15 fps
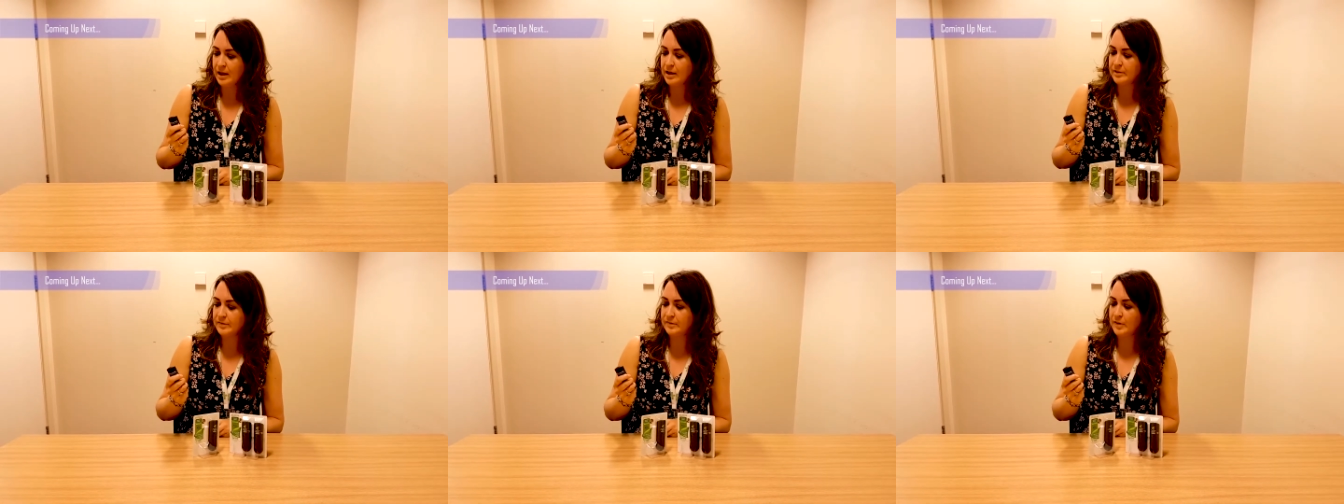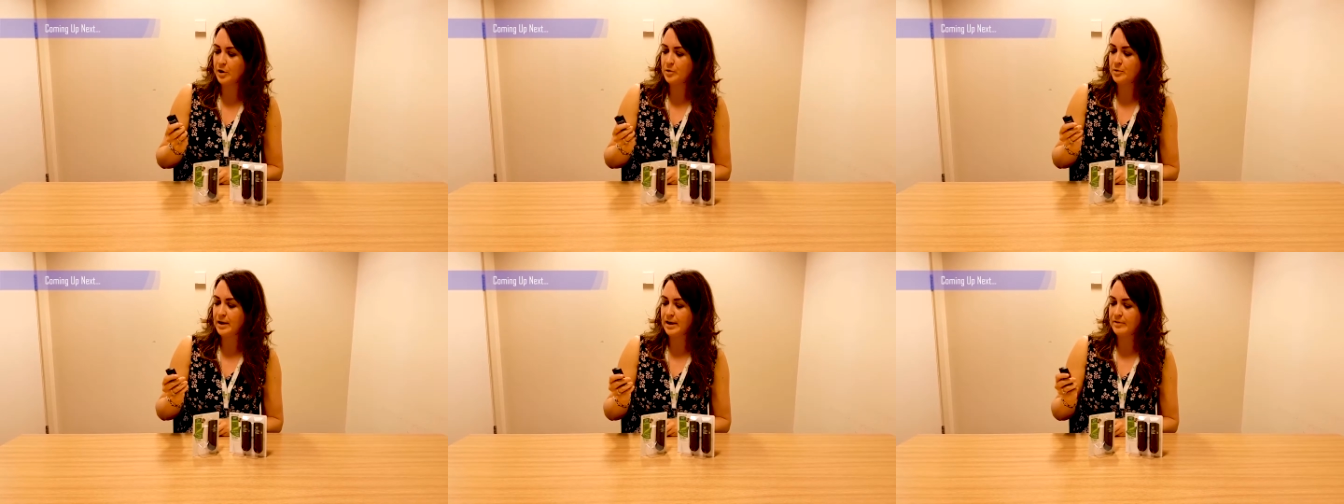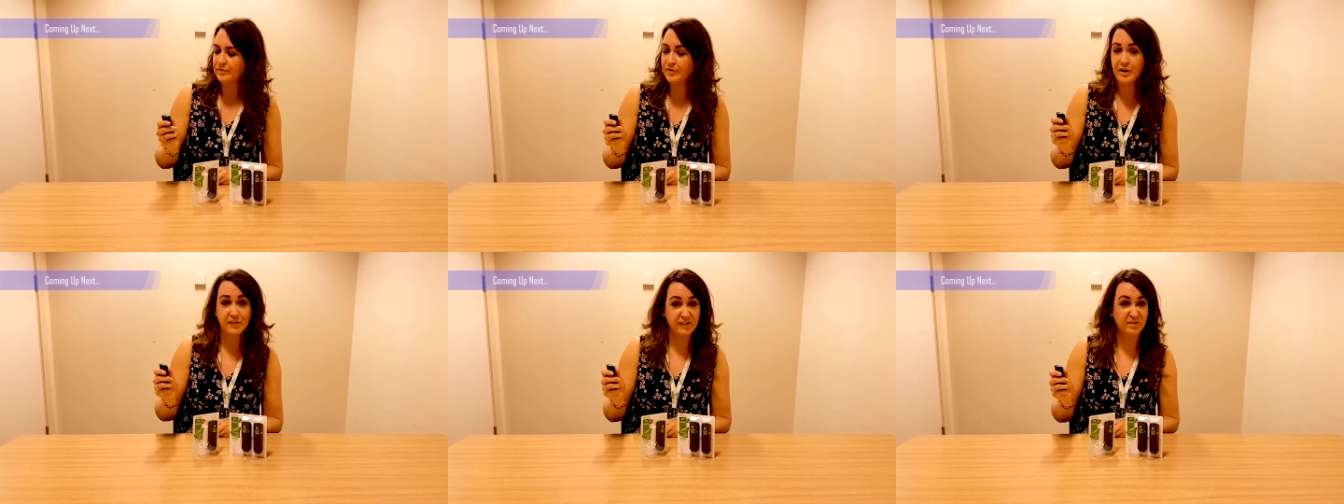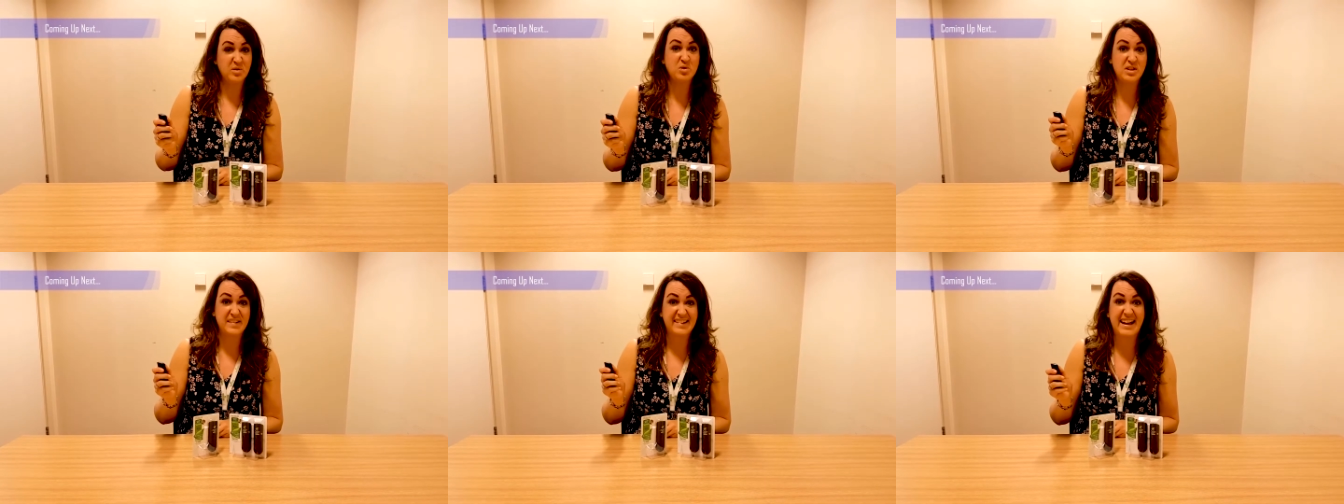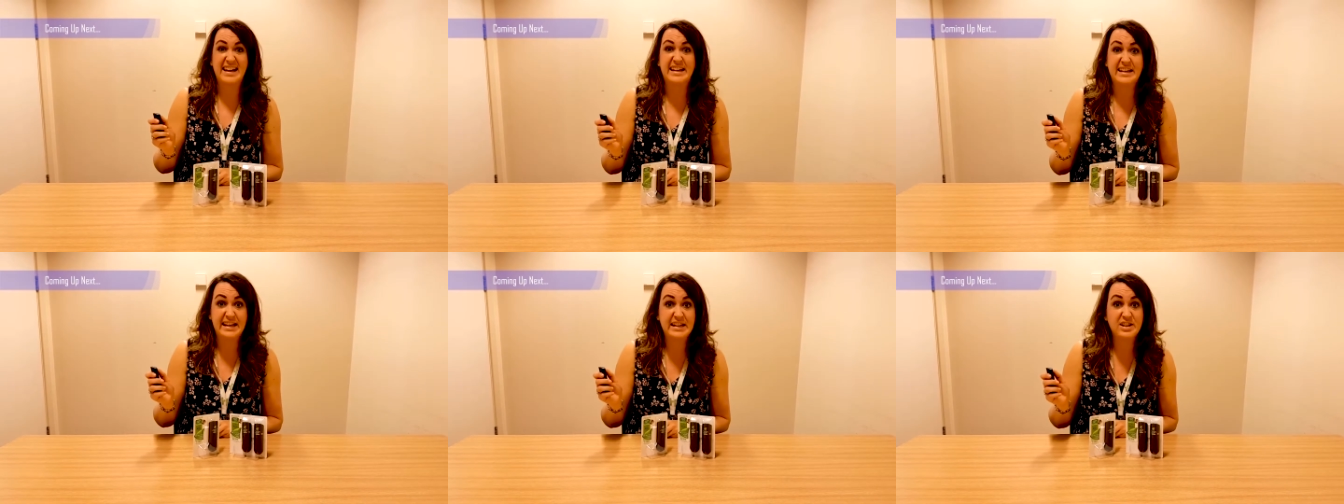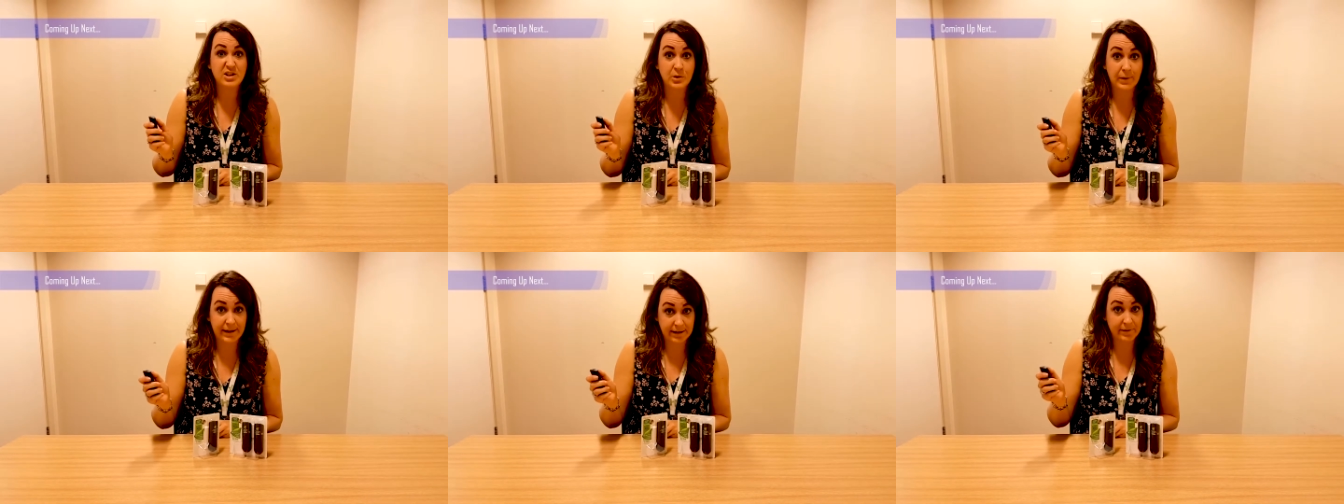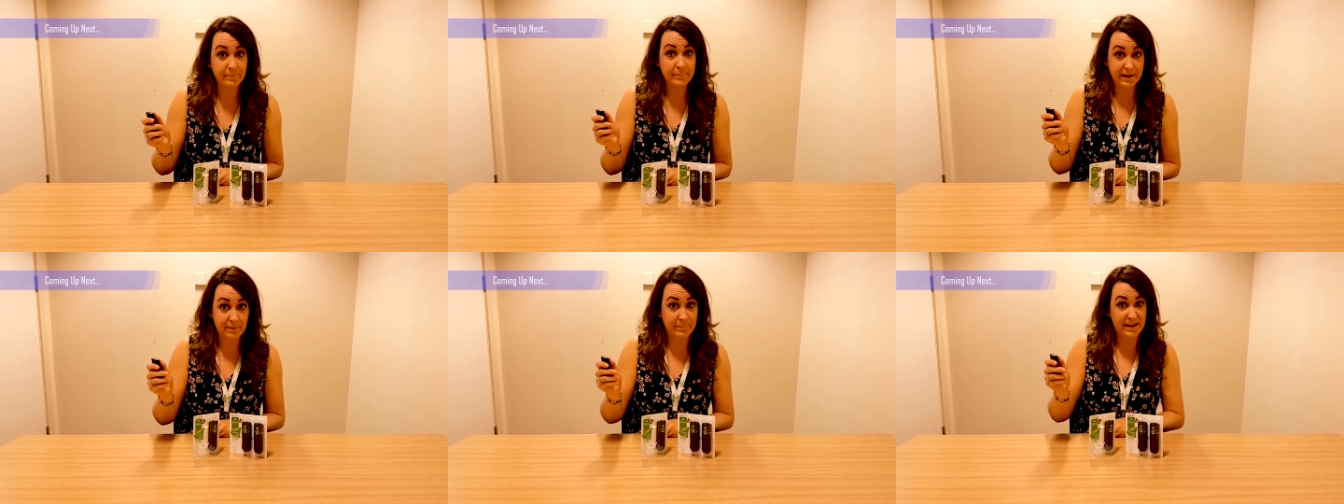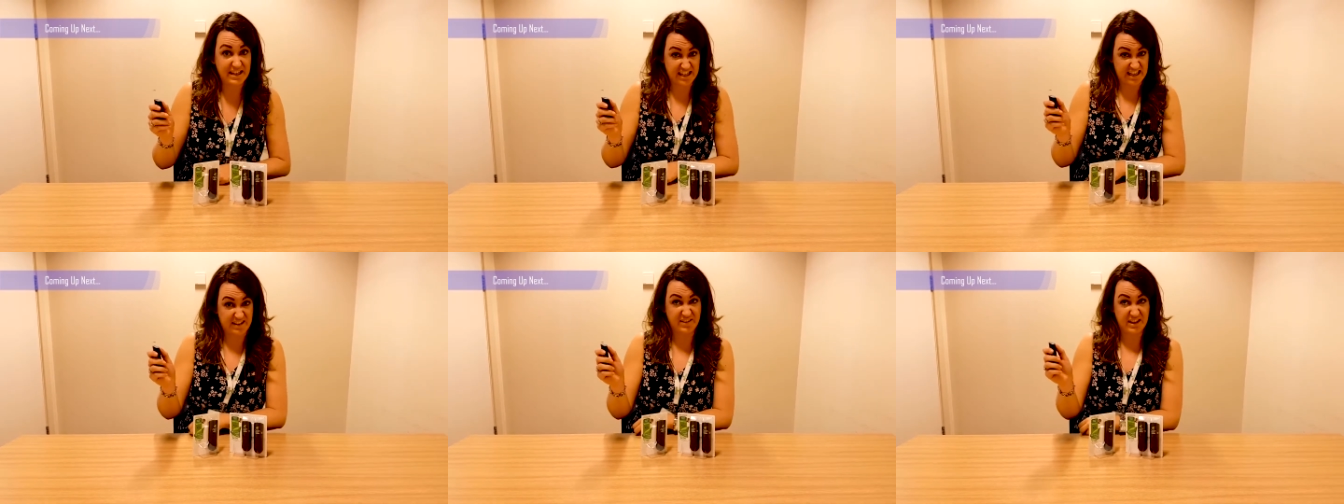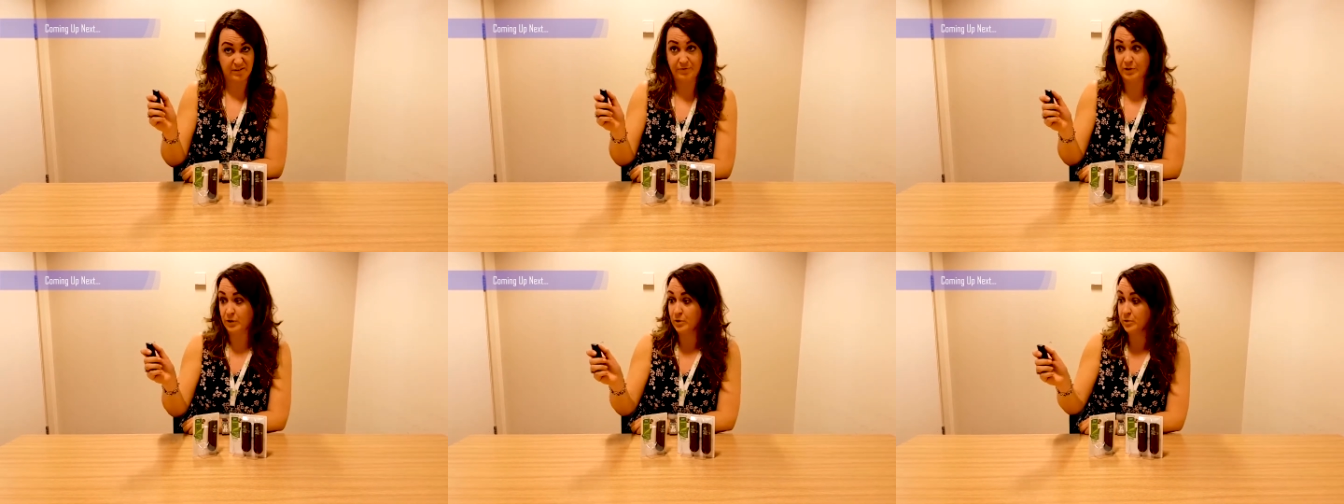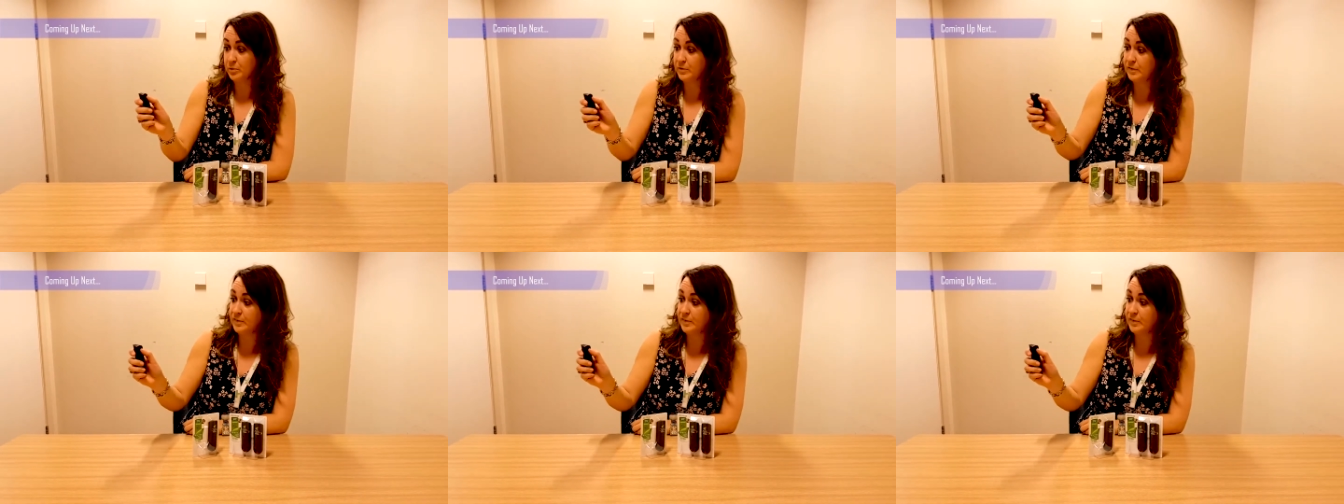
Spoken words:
So first of all, just getting into it can be a bit difficult.